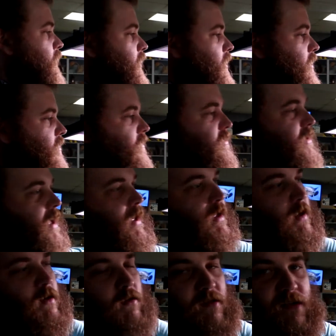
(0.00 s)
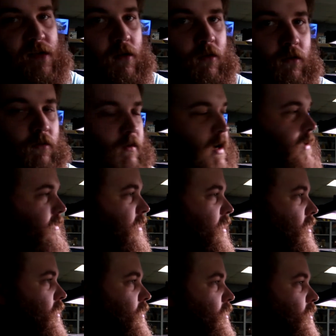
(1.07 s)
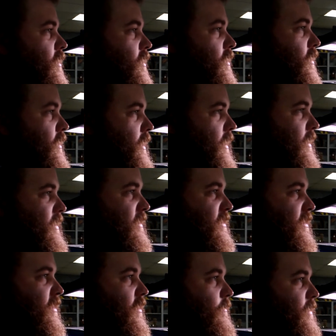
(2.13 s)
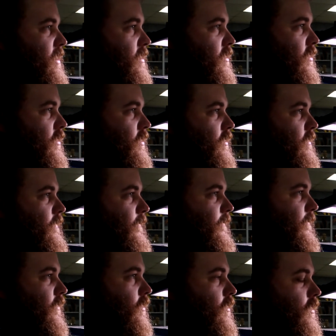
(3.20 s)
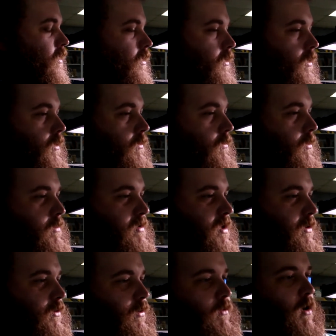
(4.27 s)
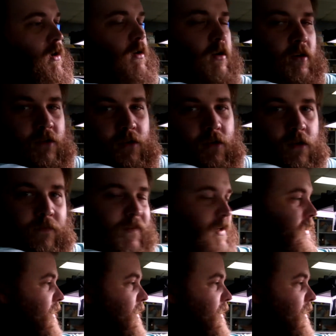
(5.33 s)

going to use that inner circle right there, and it's going to be good for, what was it, 200, 250